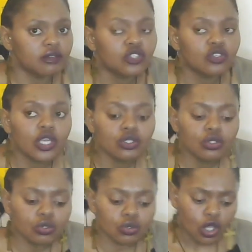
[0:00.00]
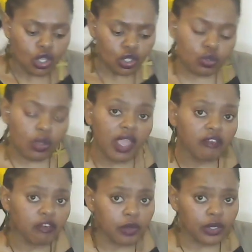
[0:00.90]
It tries to sway
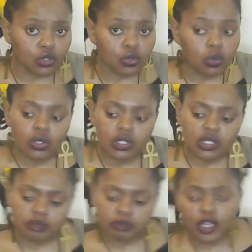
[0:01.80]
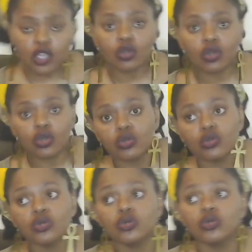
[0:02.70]
everybody towards being
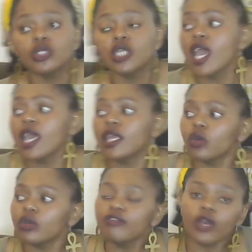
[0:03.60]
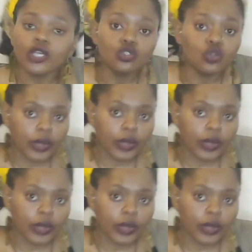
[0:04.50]
good in order for us to